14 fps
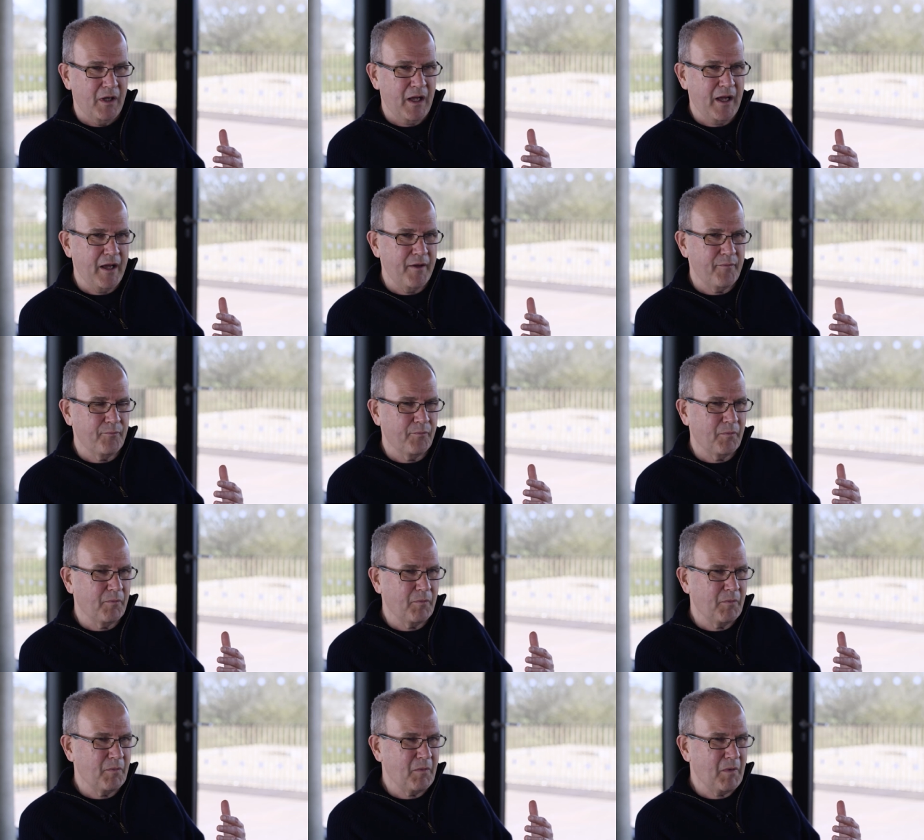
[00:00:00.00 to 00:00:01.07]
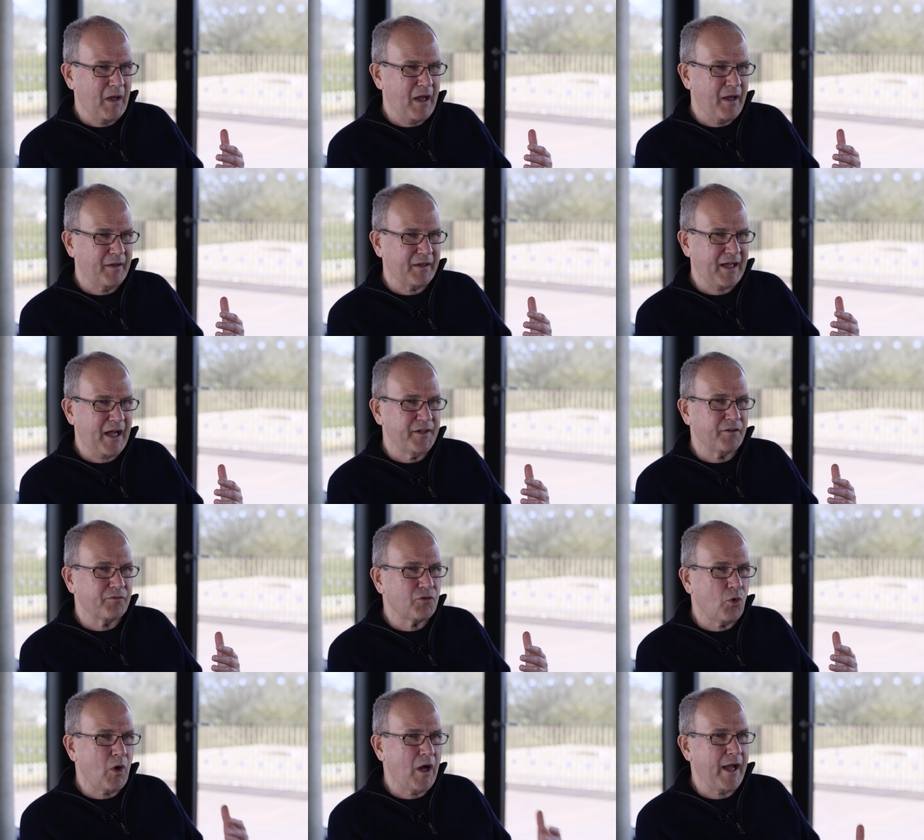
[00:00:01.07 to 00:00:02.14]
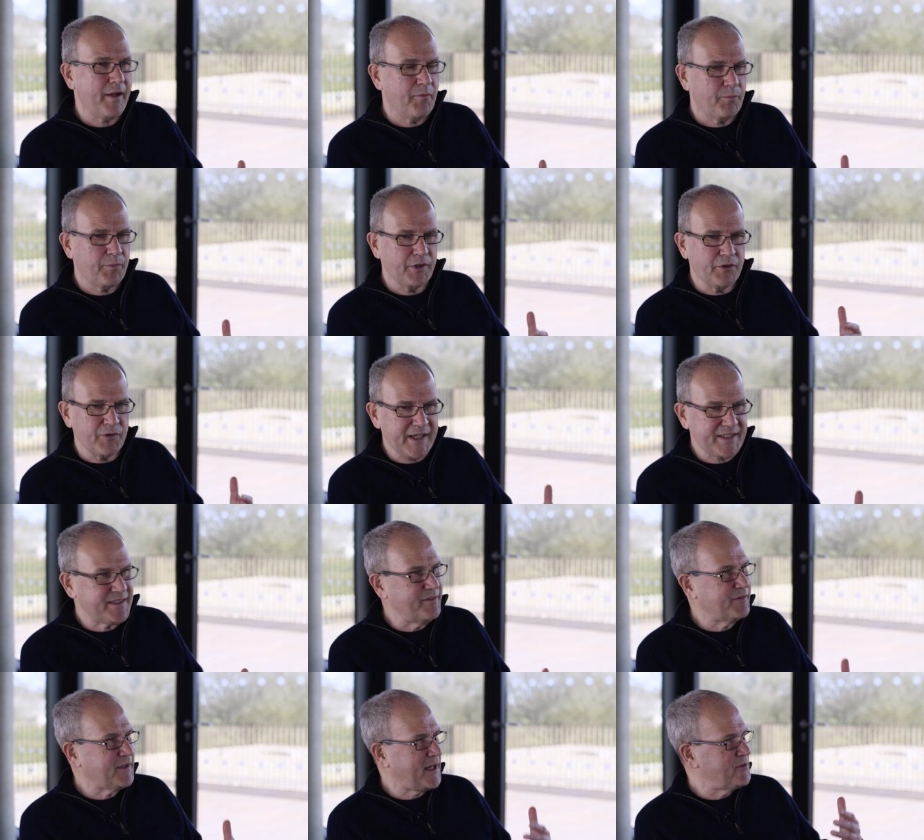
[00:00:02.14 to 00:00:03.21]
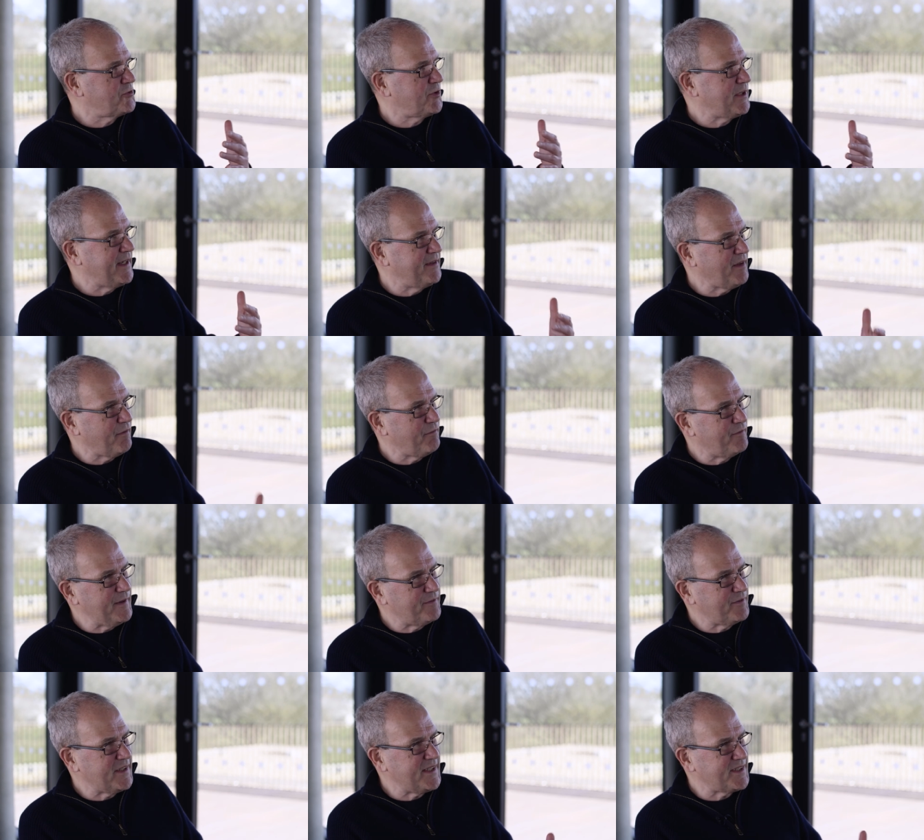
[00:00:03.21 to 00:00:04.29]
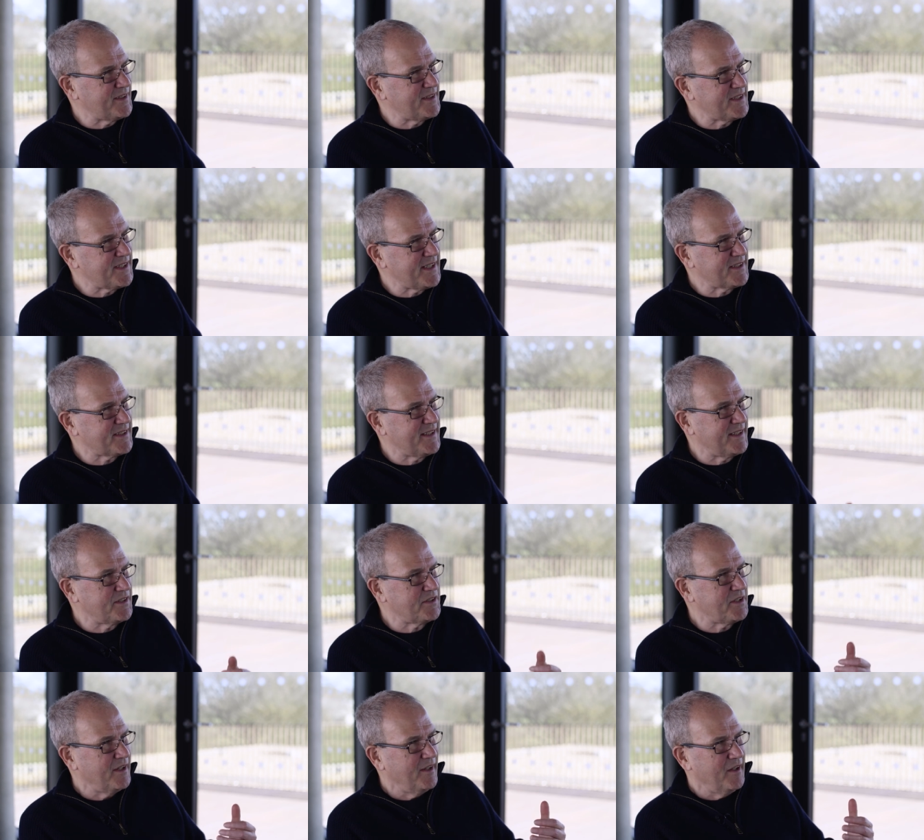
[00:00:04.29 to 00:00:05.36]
kind of quite progressive country in the 50s and the 60s,